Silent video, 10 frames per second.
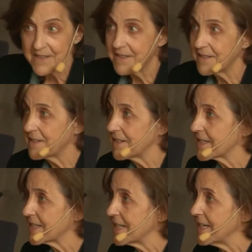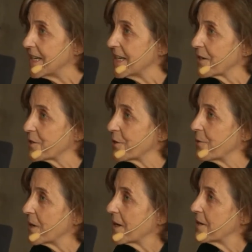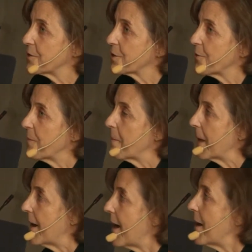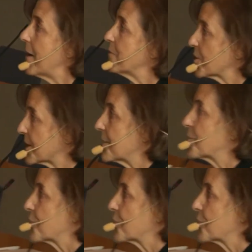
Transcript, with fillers: Do, do you see? So, so I, I'm just,